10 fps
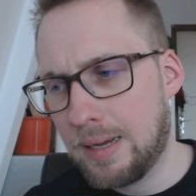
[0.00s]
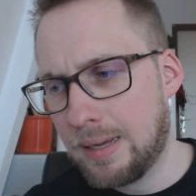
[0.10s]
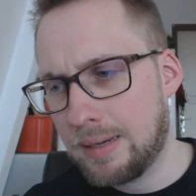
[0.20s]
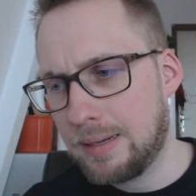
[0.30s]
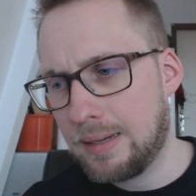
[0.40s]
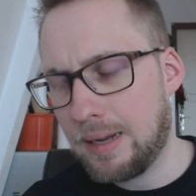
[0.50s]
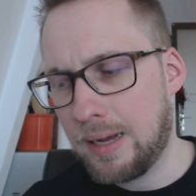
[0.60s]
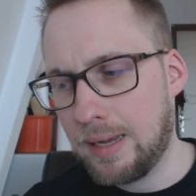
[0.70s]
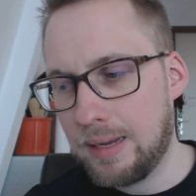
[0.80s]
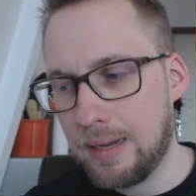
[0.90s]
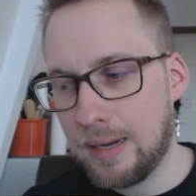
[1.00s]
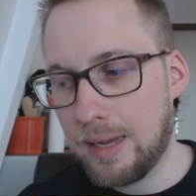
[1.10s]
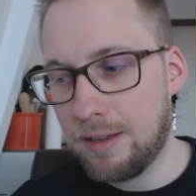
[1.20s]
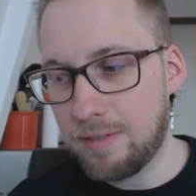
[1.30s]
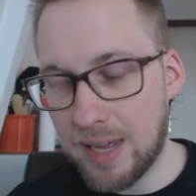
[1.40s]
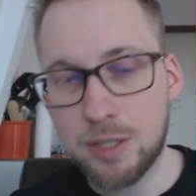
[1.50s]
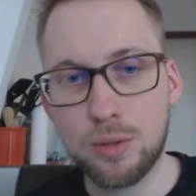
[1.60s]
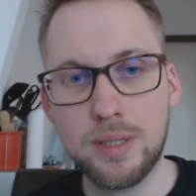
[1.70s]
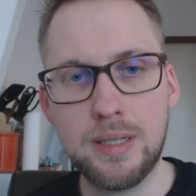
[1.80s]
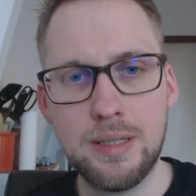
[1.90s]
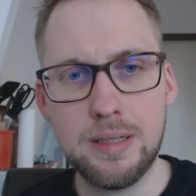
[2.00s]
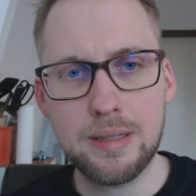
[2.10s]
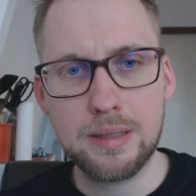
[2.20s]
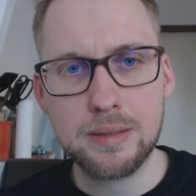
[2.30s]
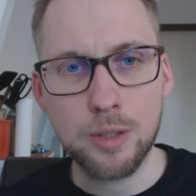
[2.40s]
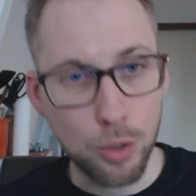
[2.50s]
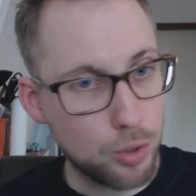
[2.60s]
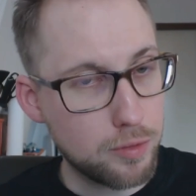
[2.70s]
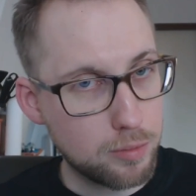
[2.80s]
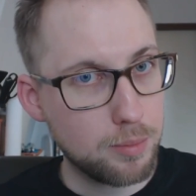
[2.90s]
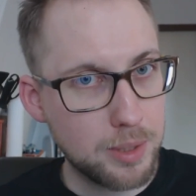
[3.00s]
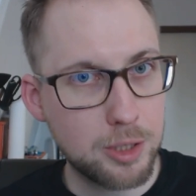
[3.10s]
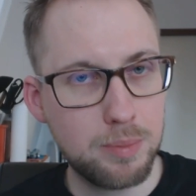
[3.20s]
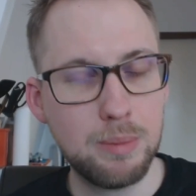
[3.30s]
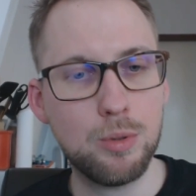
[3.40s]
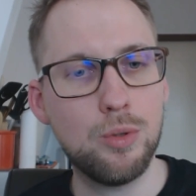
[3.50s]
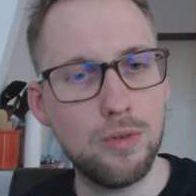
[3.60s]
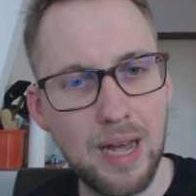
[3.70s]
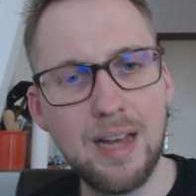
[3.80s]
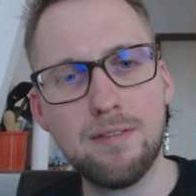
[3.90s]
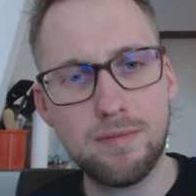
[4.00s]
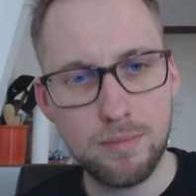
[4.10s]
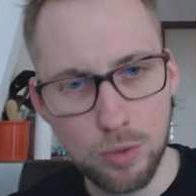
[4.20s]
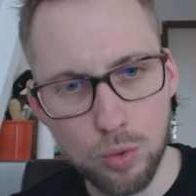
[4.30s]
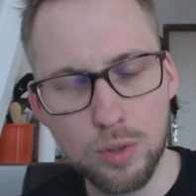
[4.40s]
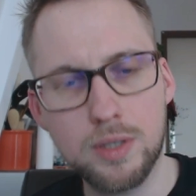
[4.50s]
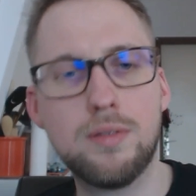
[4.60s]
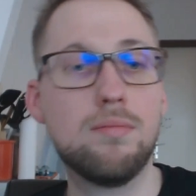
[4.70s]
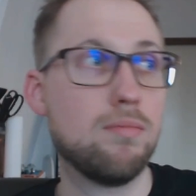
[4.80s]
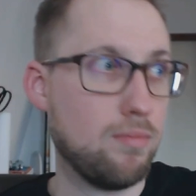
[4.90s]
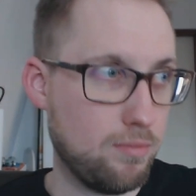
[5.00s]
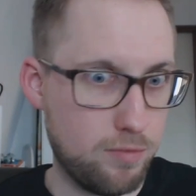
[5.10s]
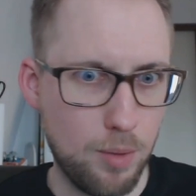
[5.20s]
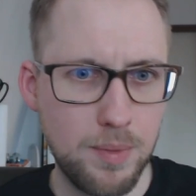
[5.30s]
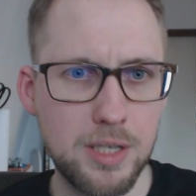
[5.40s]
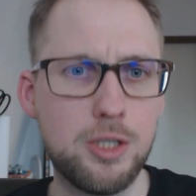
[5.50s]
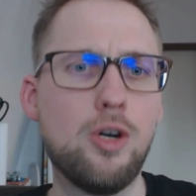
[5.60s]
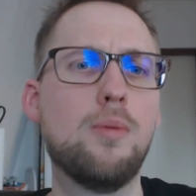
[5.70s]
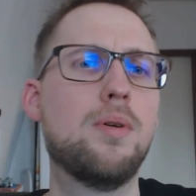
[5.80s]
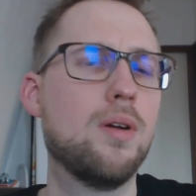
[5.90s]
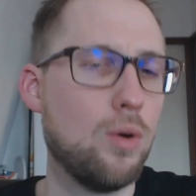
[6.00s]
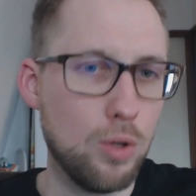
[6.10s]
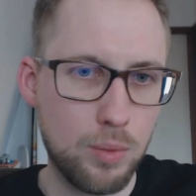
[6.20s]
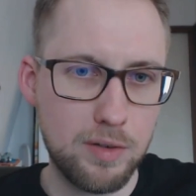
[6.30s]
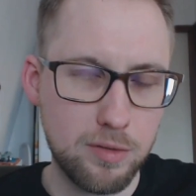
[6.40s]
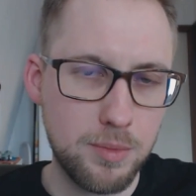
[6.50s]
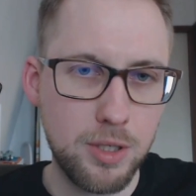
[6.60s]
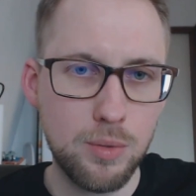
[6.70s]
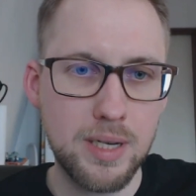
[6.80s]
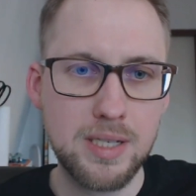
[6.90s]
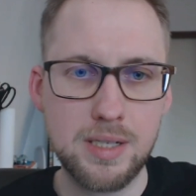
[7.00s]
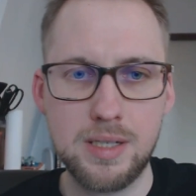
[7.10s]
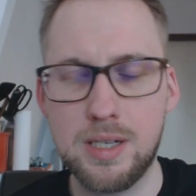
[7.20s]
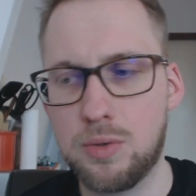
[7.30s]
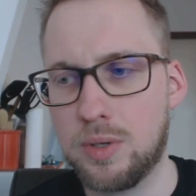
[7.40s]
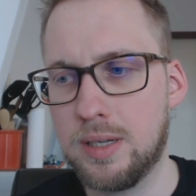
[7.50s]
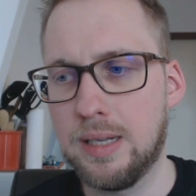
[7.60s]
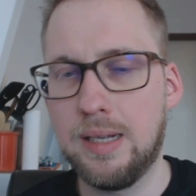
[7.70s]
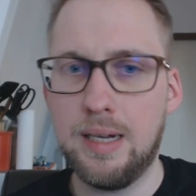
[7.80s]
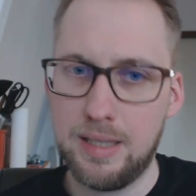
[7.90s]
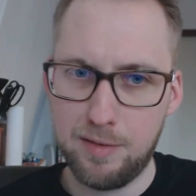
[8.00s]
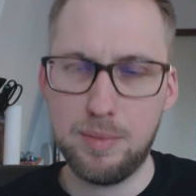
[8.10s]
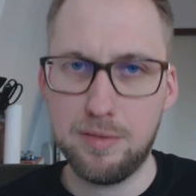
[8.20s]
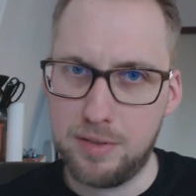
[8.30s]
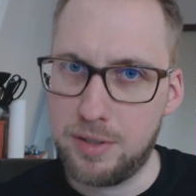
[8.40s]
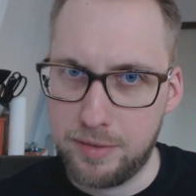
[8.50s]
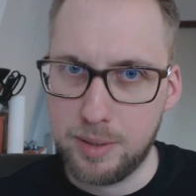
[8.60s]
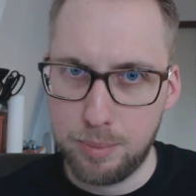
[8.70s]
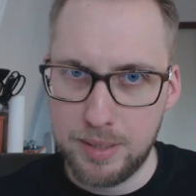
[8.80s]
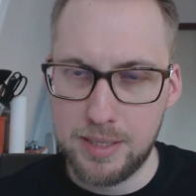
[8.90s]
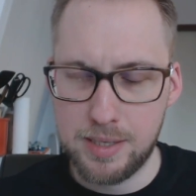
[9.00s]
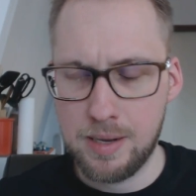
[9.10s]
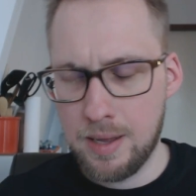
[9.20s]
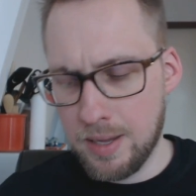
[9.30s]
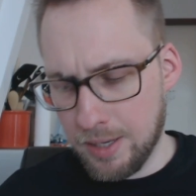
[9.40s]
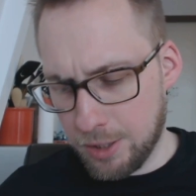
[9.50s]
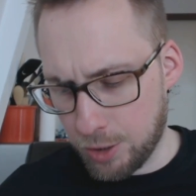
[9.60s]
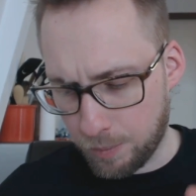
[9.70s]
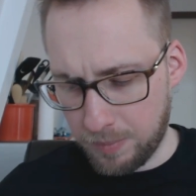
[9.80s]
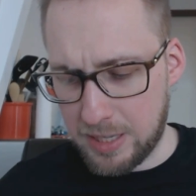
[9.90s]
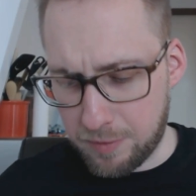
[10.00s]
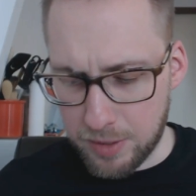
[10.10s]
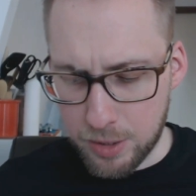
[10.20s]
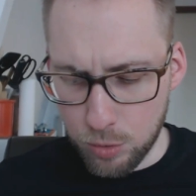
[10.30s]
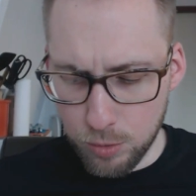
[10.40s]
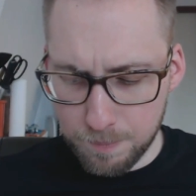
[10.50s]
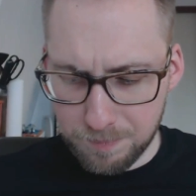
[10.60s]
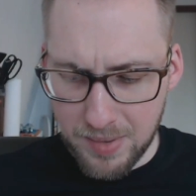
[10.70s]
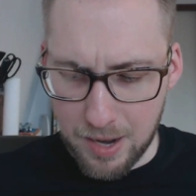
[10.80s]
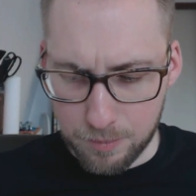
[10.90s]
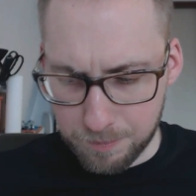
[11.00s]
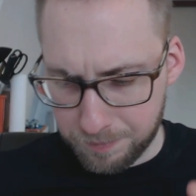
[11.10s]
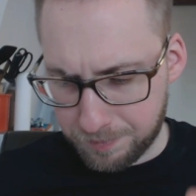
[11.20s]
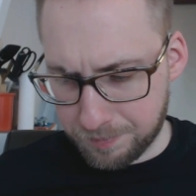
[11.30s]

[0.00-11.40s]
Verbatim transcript: and I, I have actually uh, heard from a bunch of people who have ordered from that shop, all the way from the U S, et cetera, and they've been very, very pleased. So that's very cool. Now,